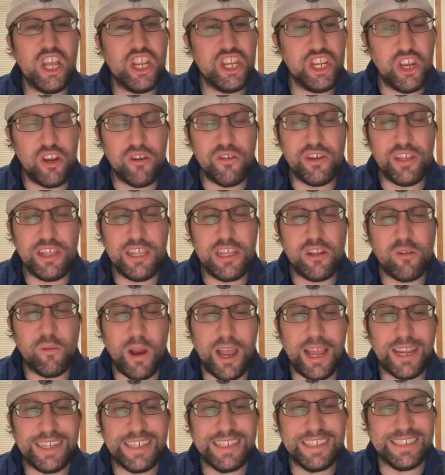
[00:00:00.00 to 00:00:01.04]
Usually the
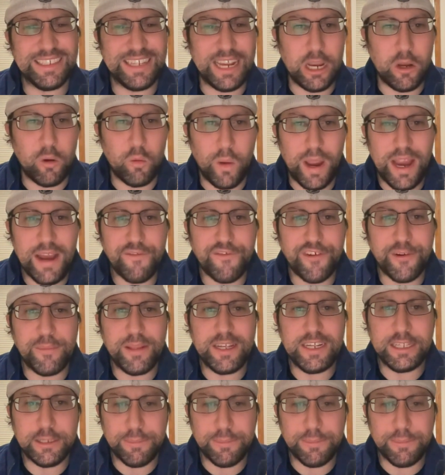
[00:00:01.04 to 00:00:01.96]
Rockies stay away from these